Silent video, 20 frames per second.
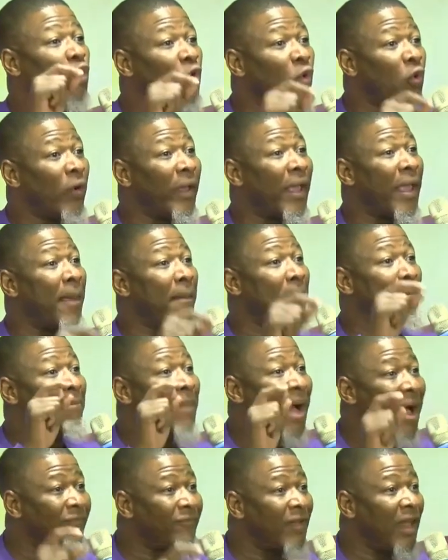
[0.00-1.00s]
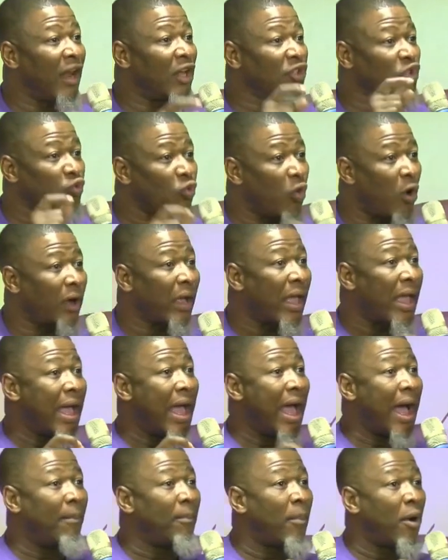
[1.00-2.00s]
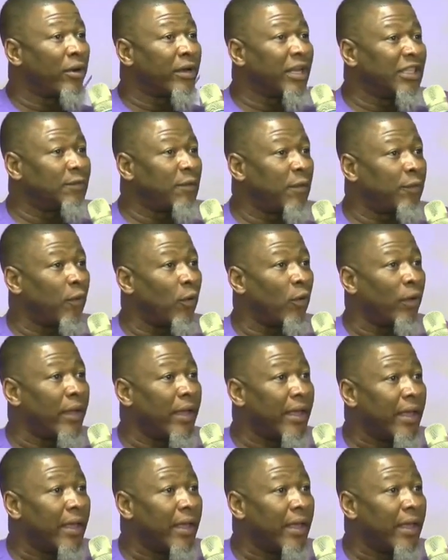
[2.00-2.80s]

do a marvelous work among these people.